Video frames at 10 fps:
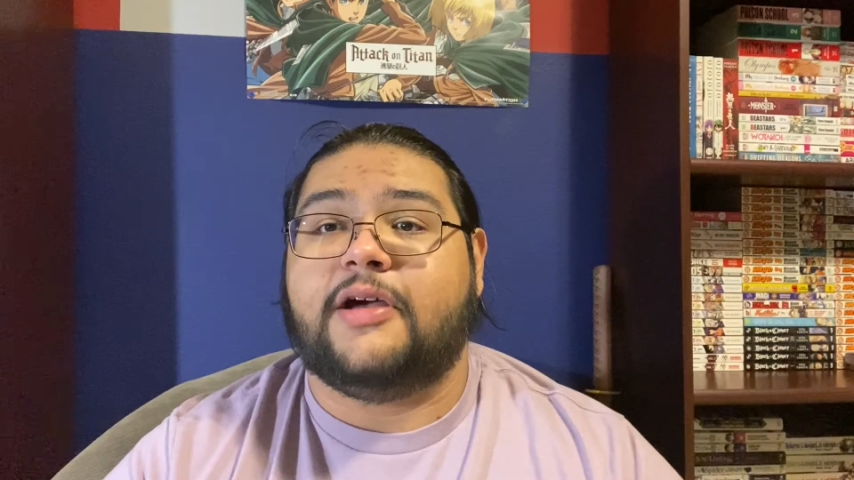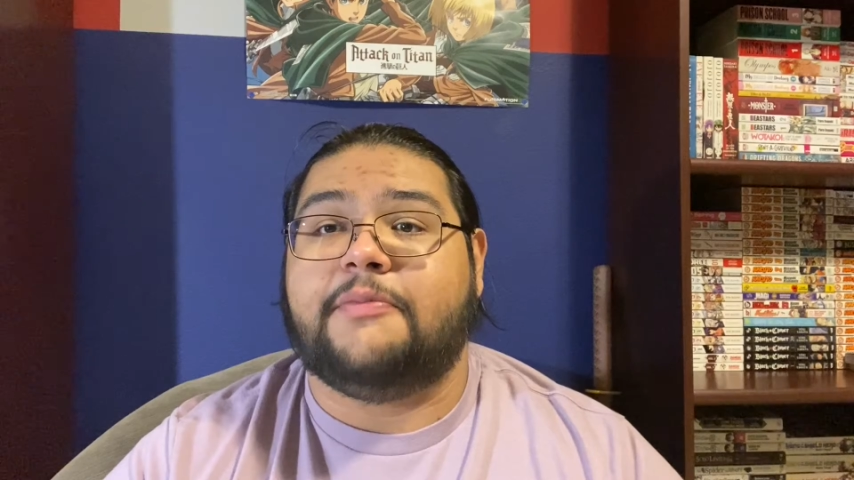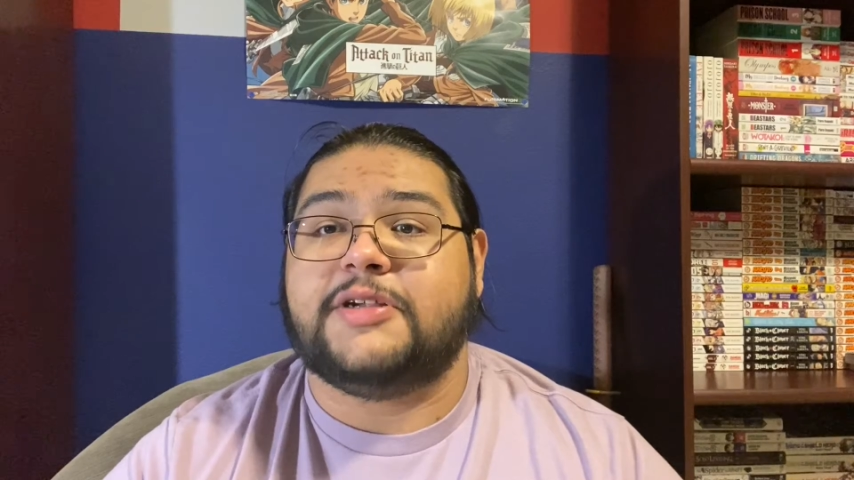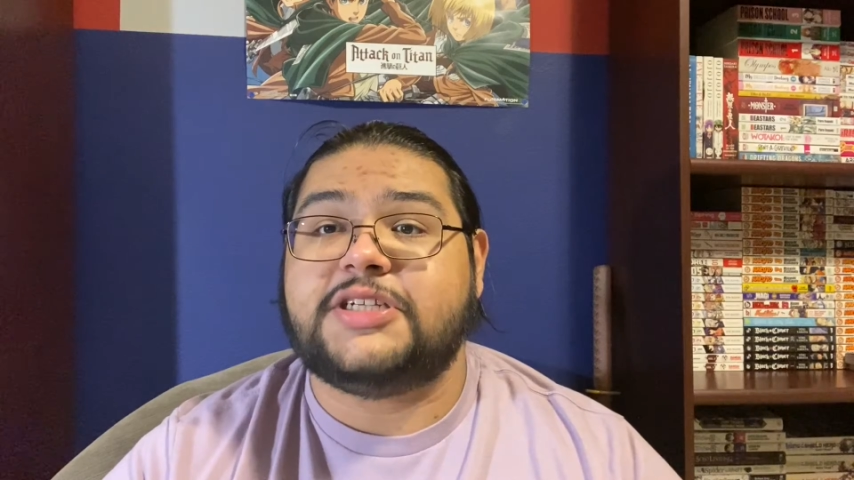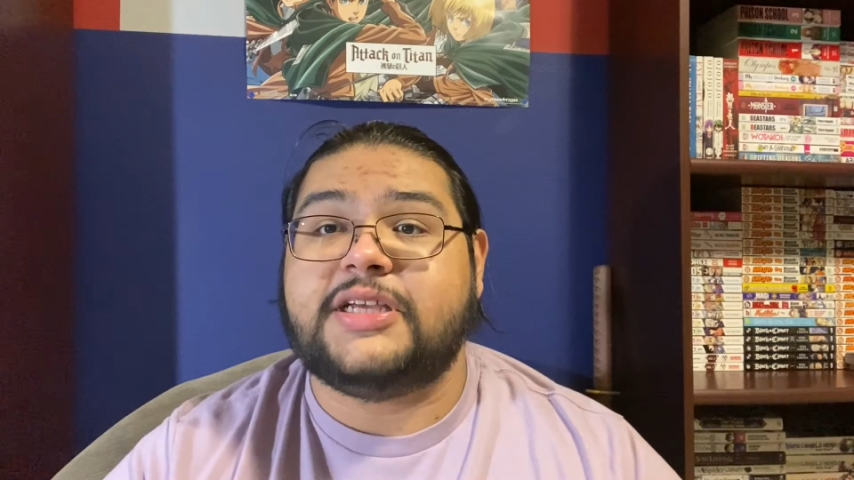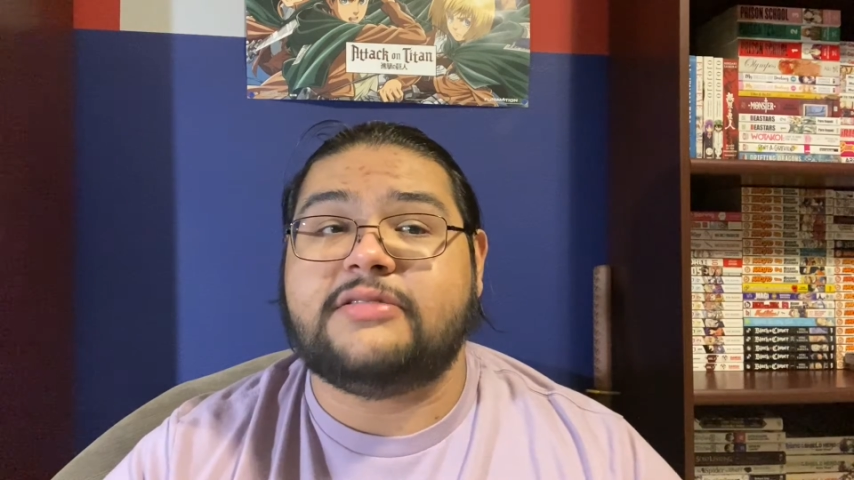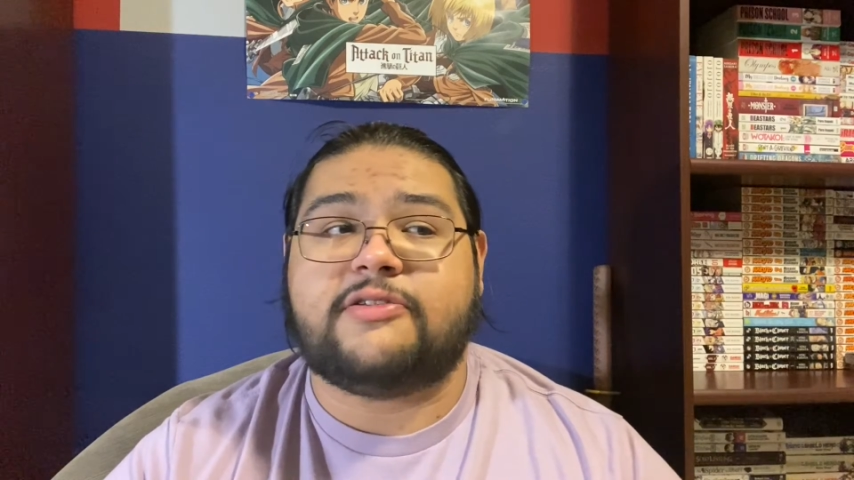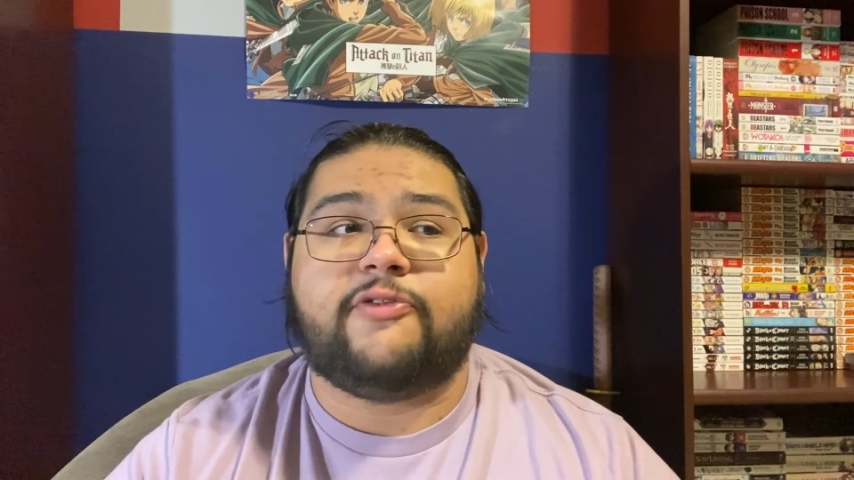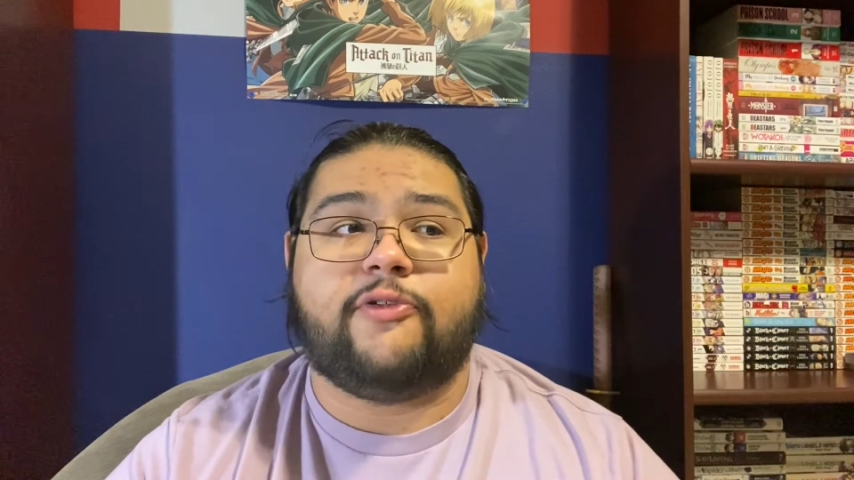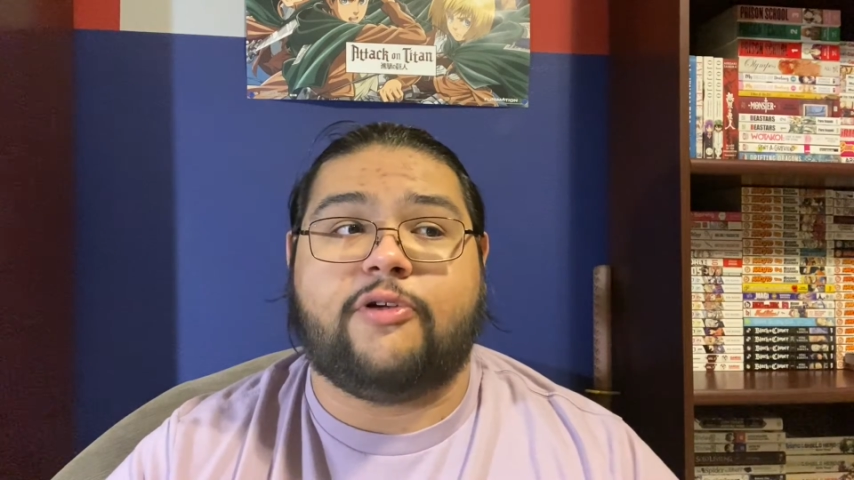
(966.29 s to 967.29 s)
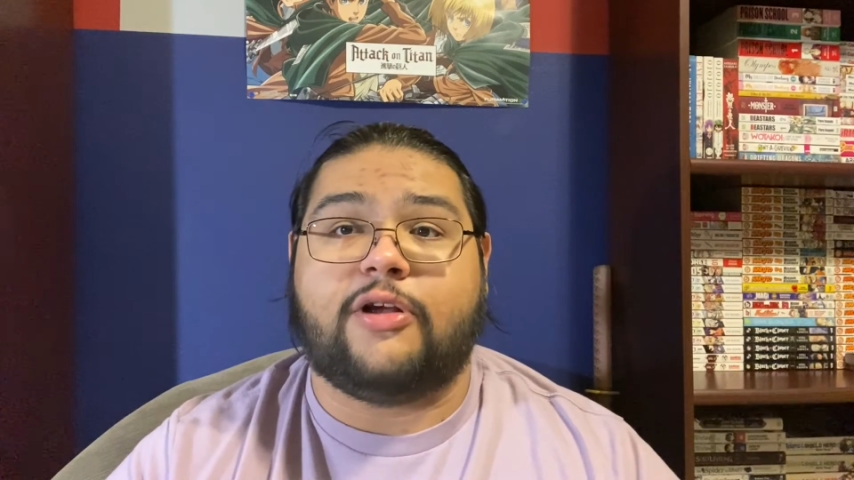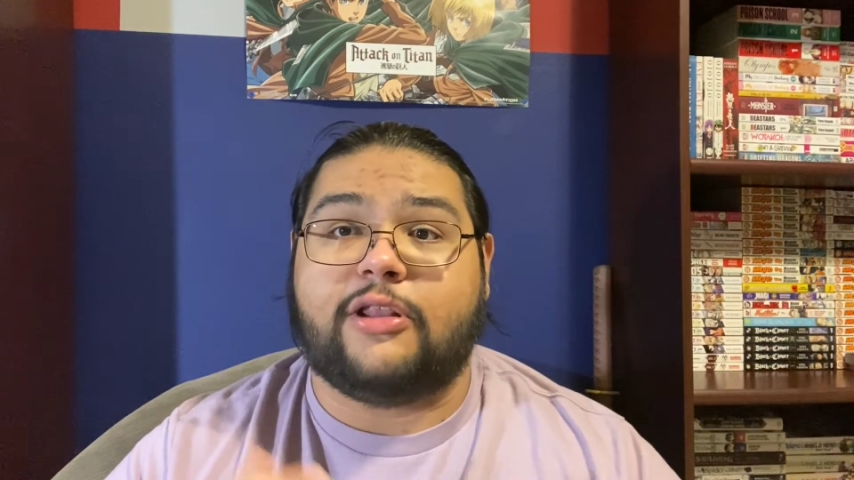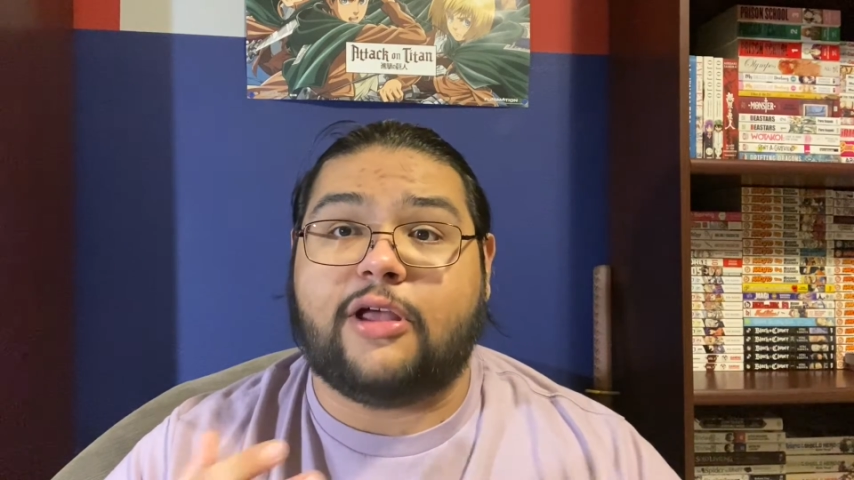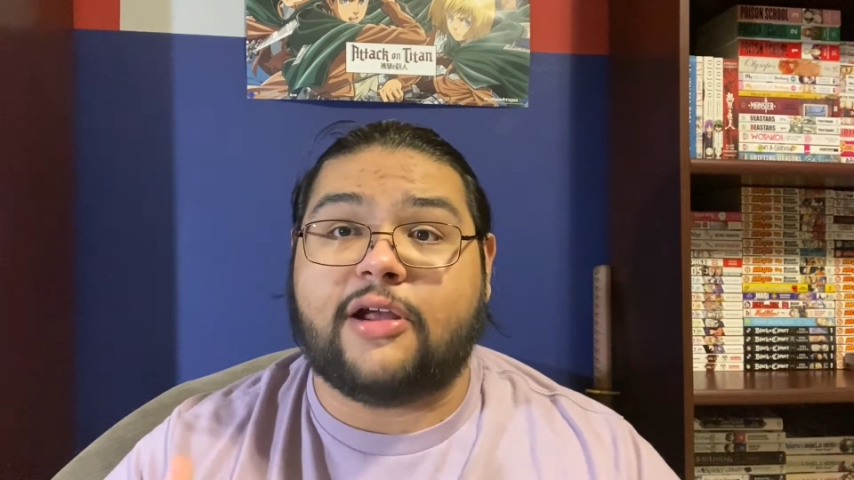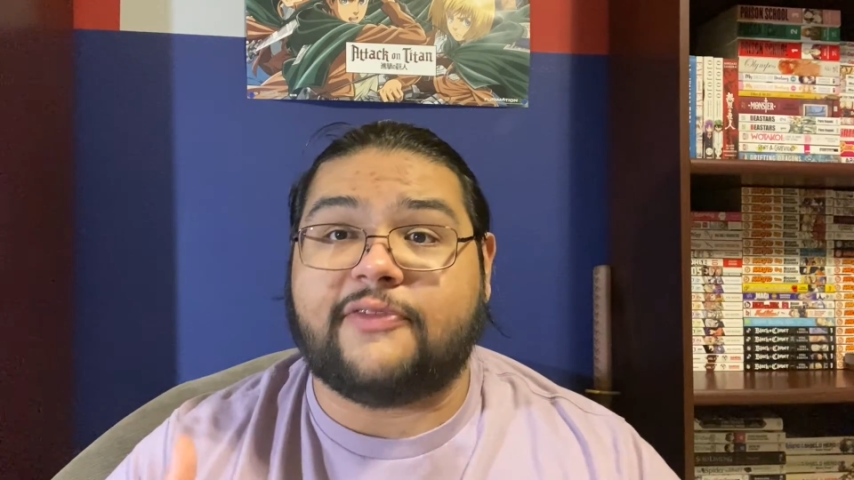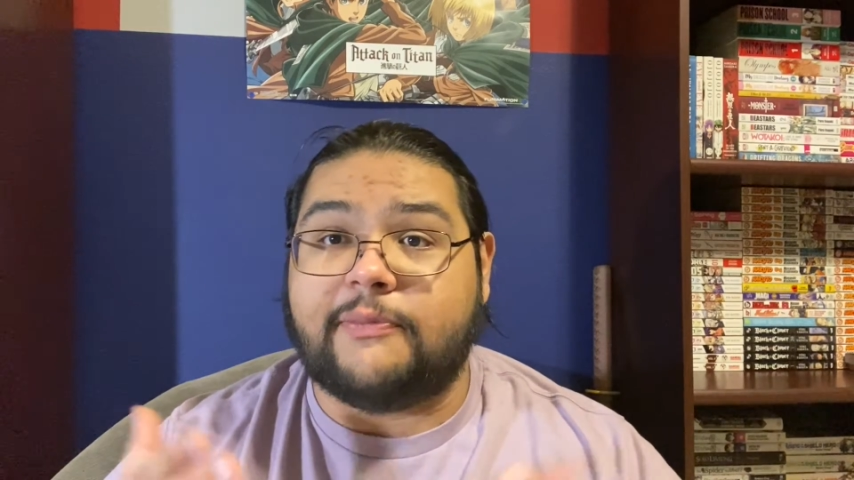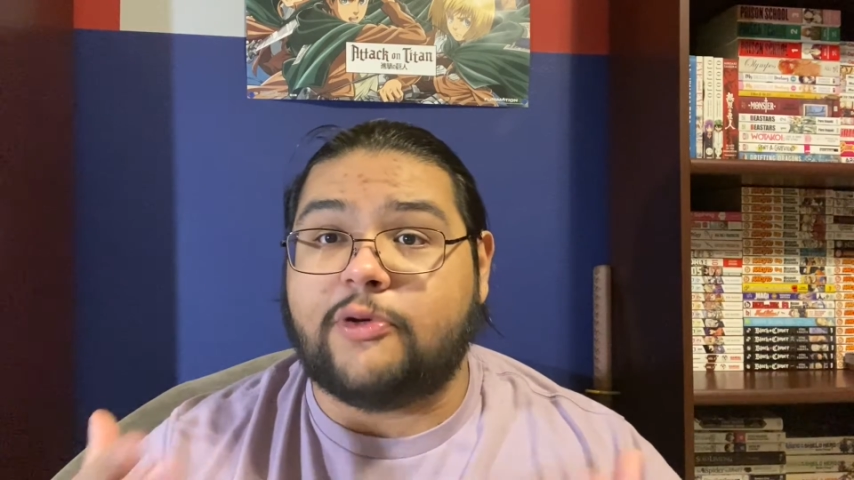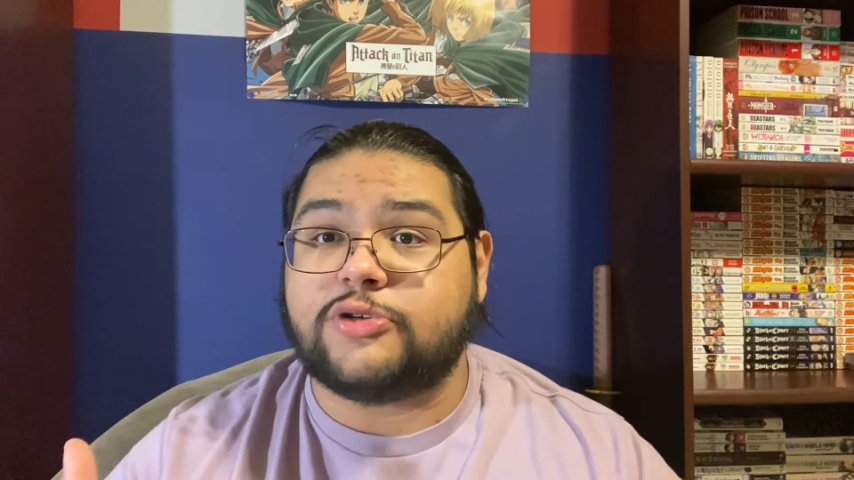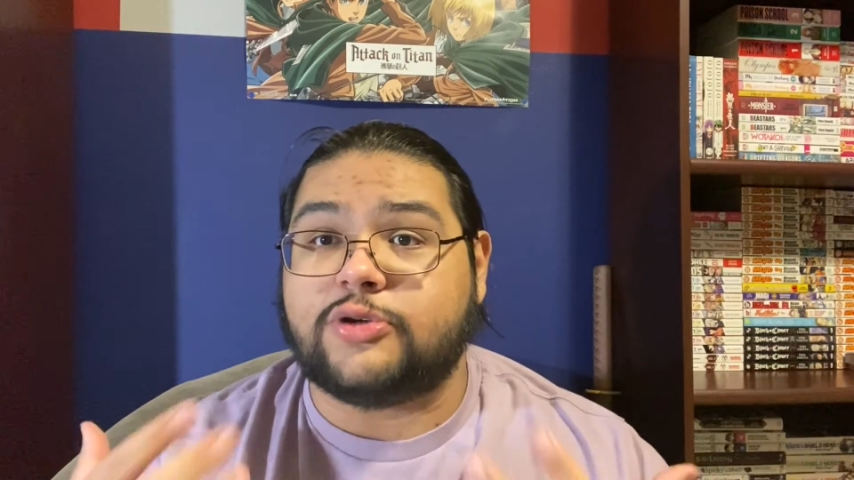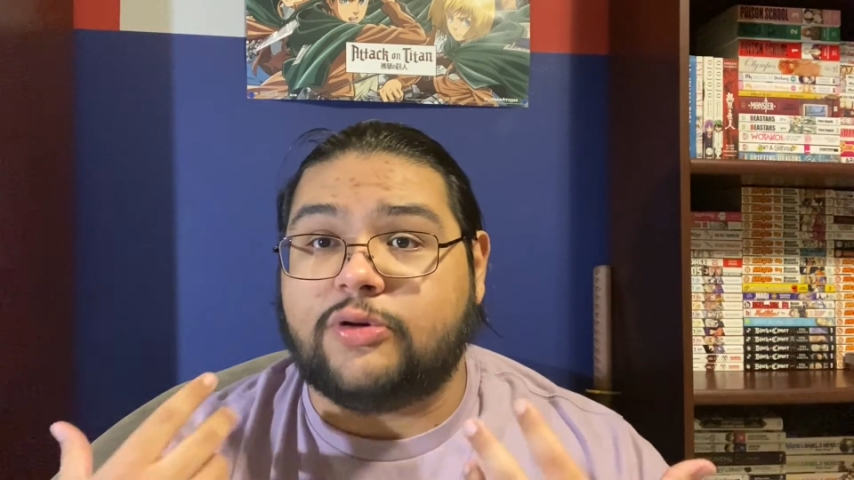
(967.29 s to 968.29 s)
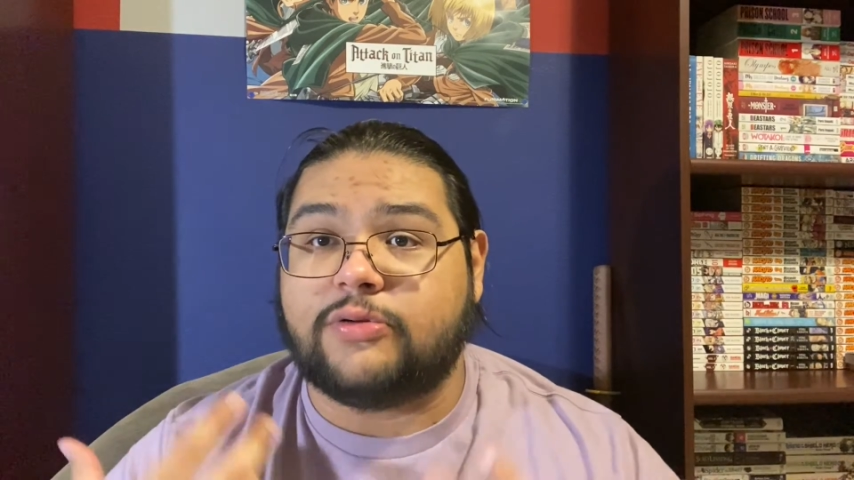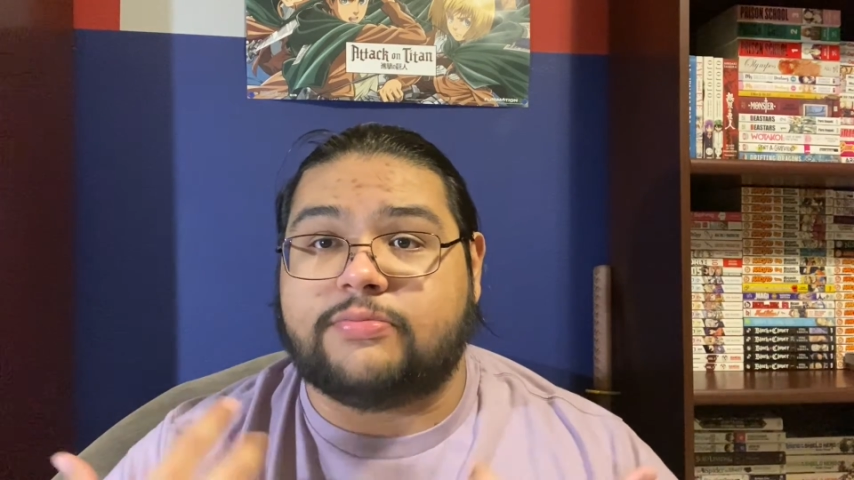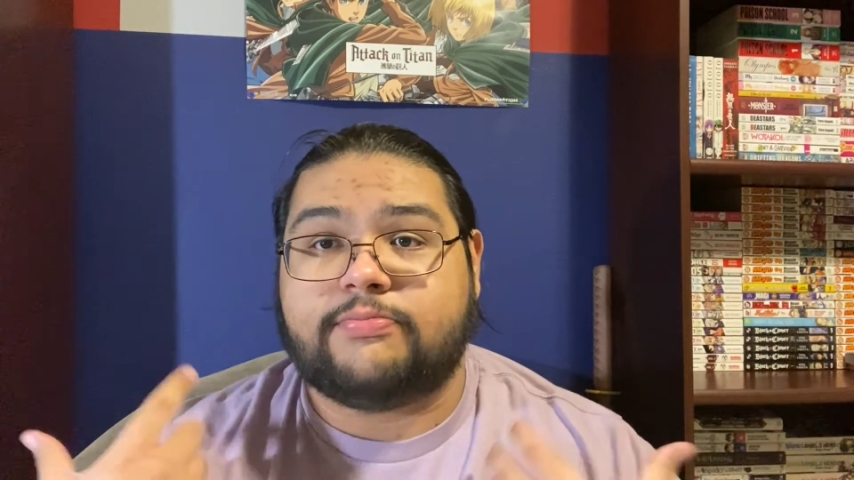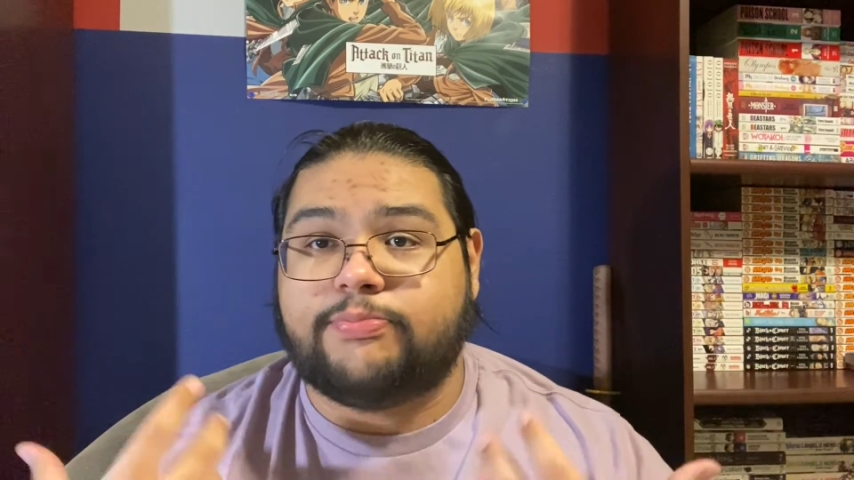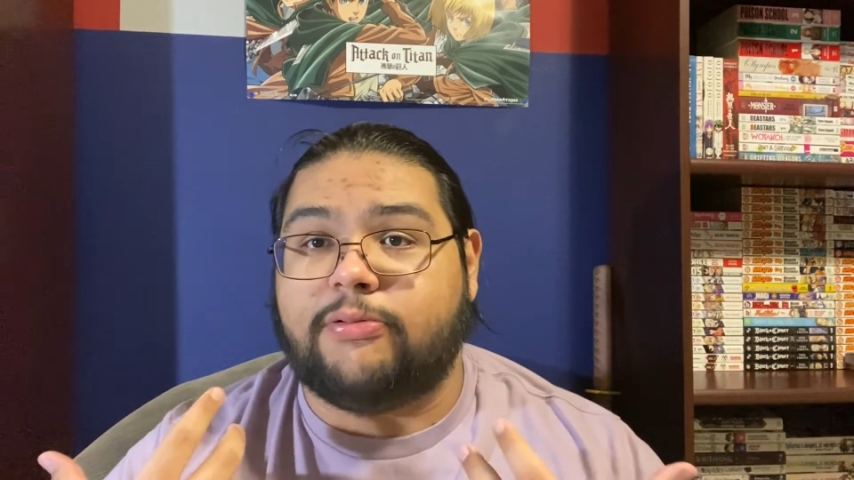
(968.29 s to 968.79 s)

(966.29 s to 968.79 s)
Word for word: machines for a lot of emotional